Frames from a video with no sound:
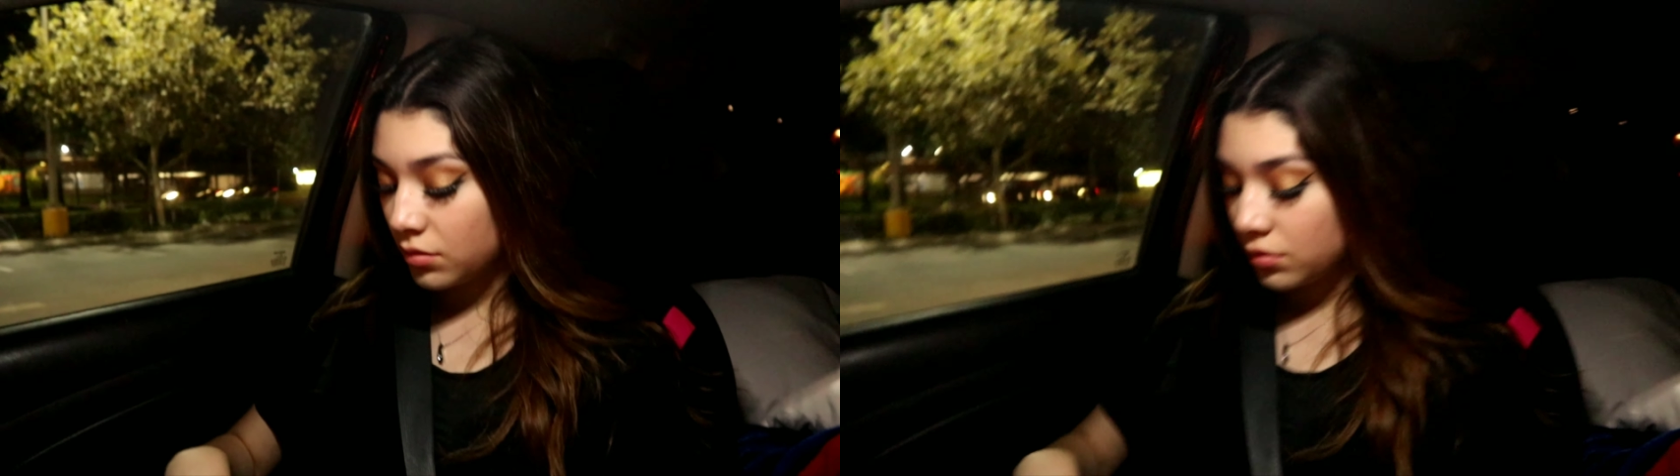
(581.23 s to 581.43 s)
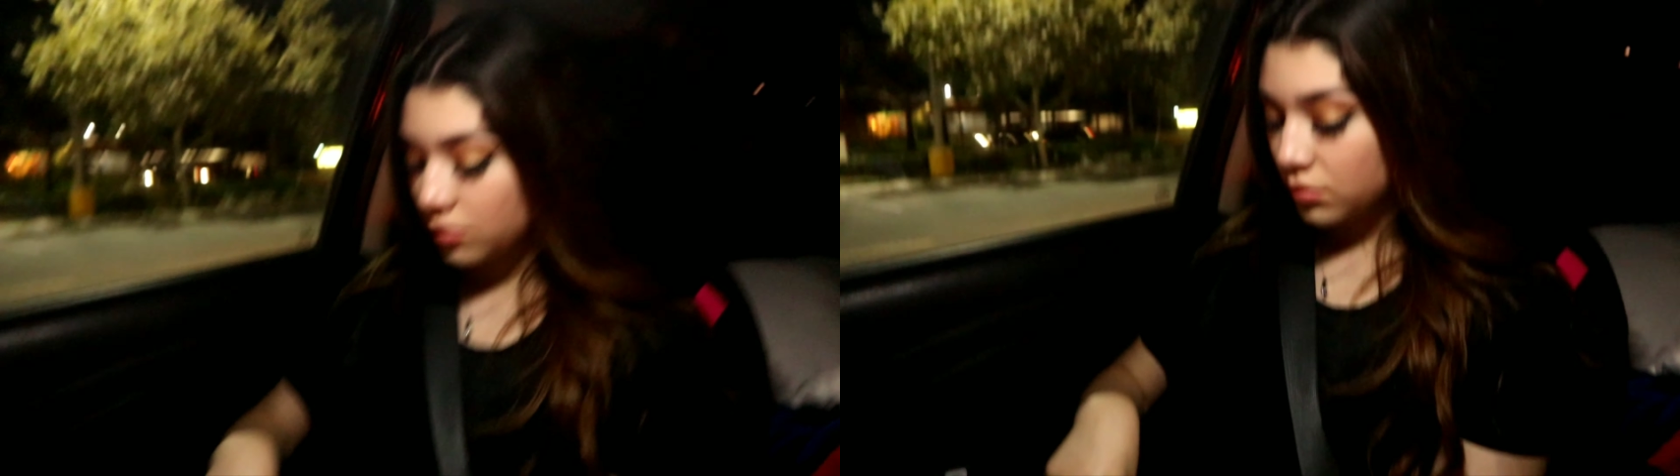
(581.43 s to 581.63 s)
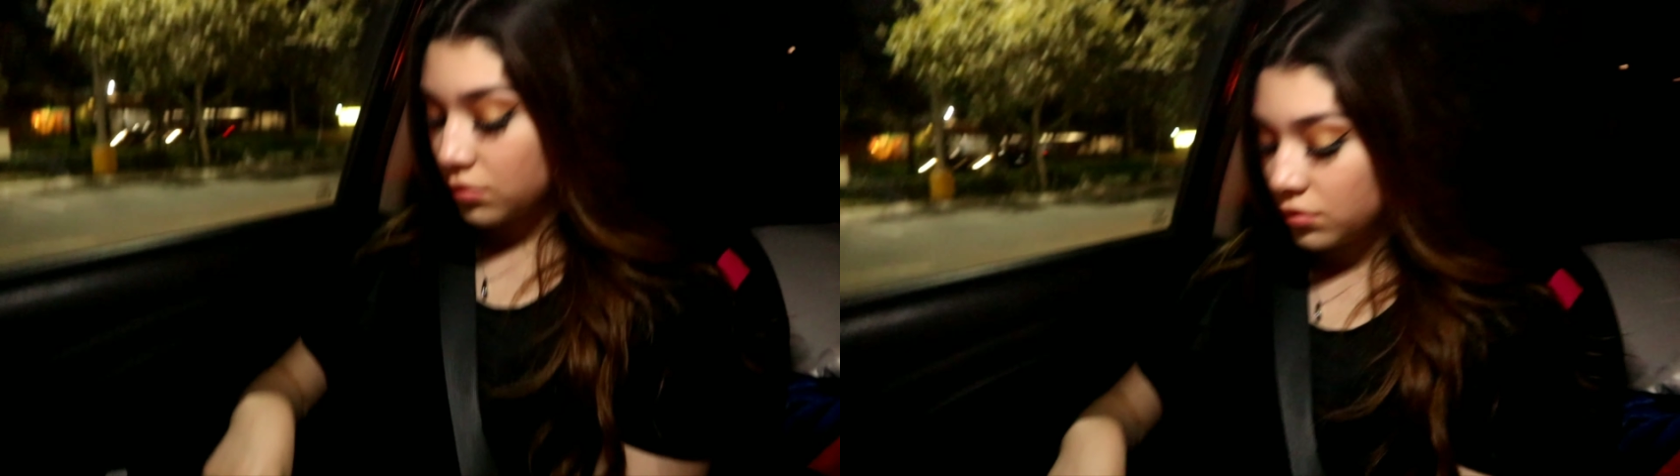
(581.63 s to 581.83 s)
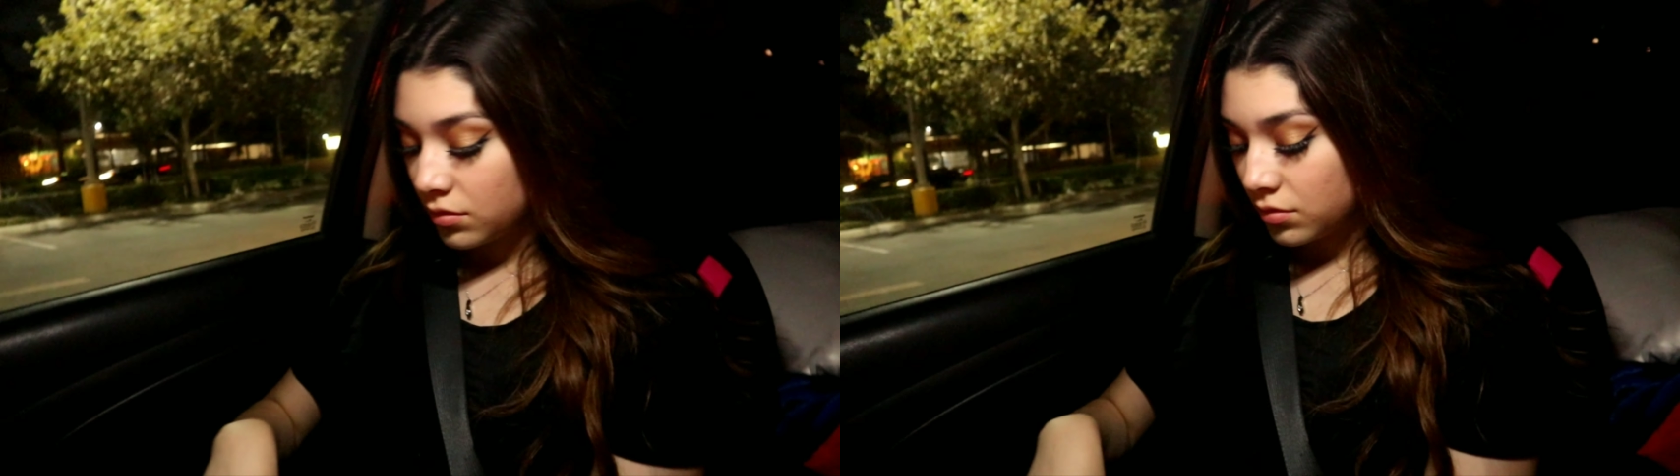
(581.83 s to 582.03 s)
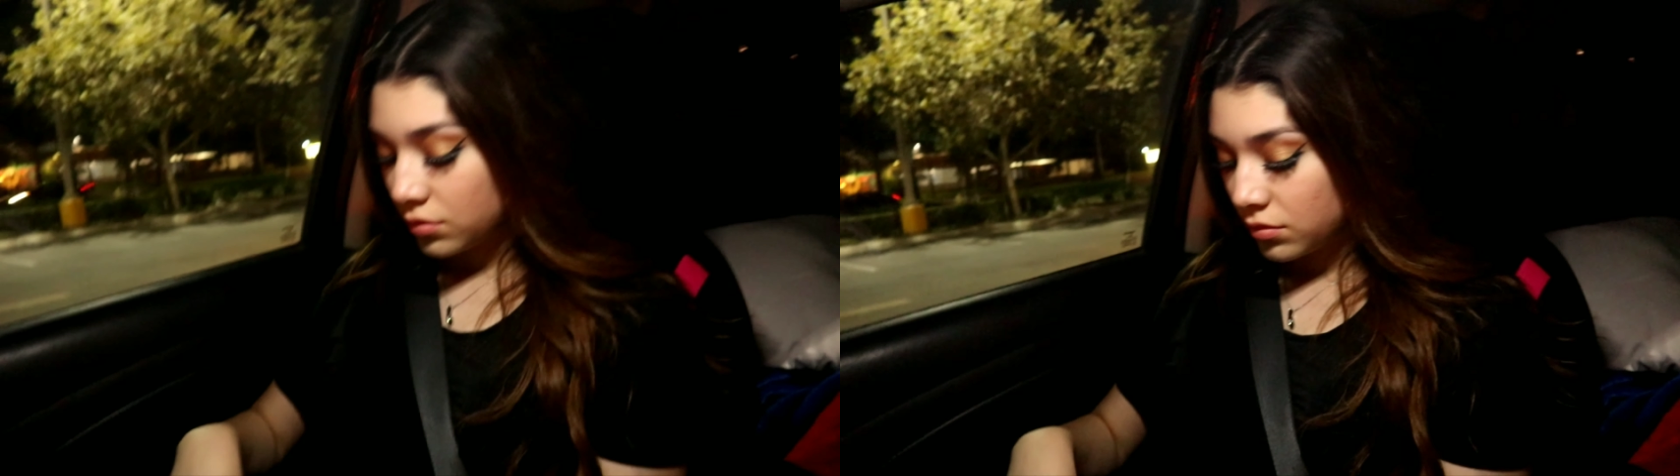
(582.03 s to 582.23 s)
You weren't even
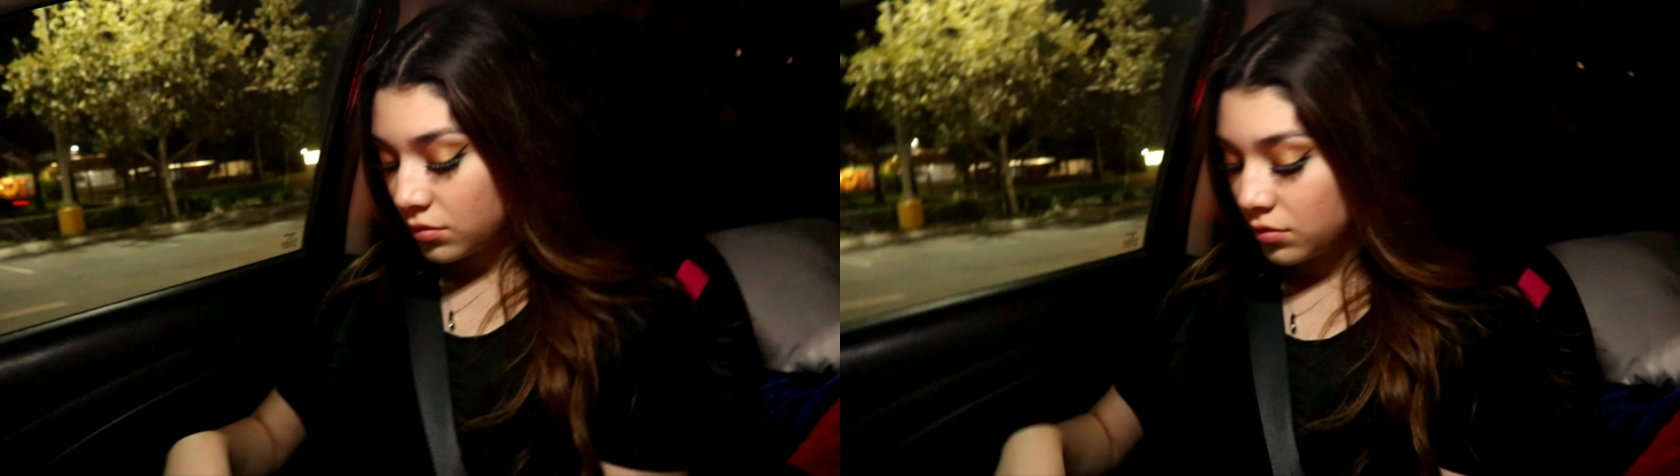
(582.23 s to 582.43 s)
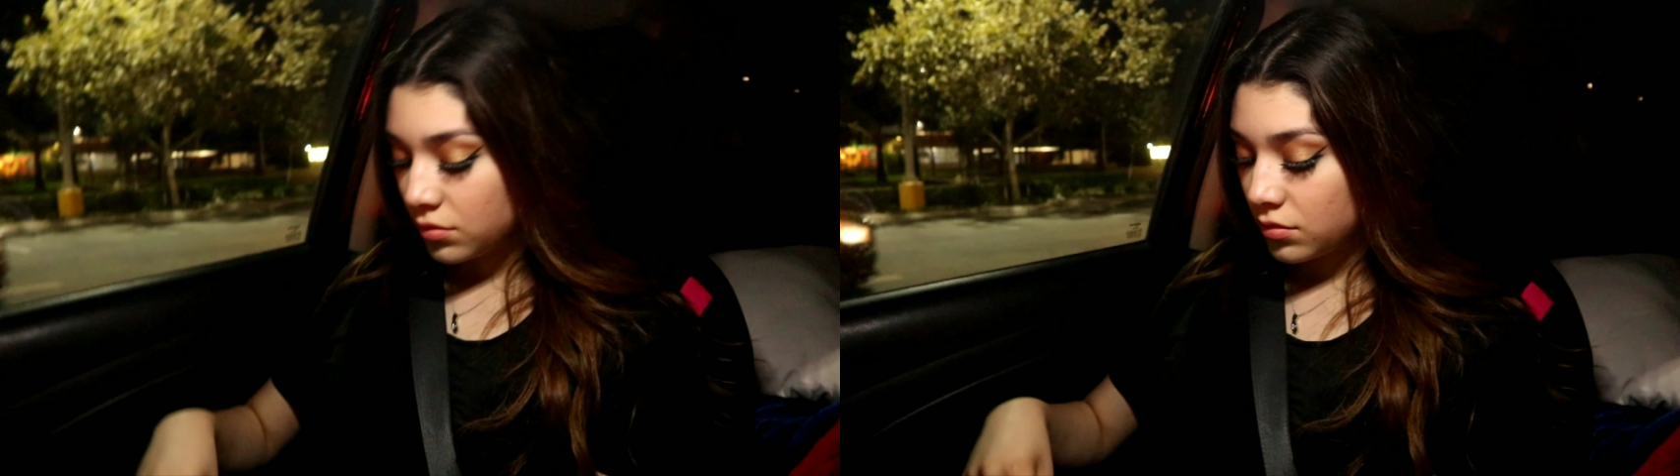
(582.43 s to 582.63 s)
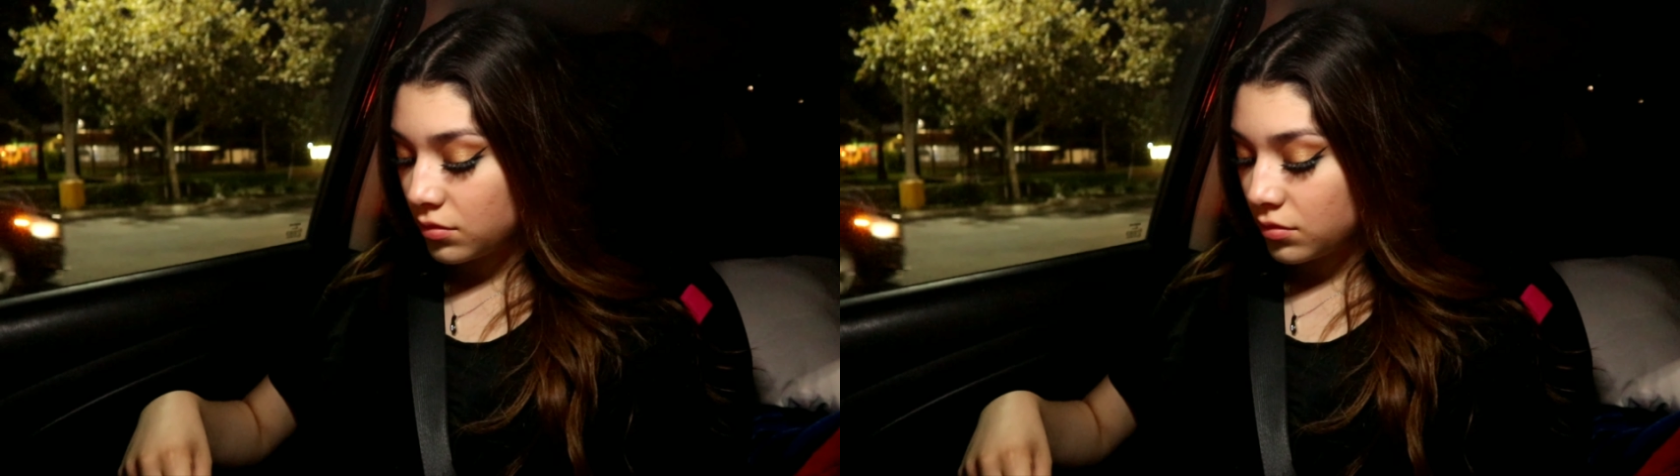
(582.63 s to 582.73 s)
doing that thing somewhere.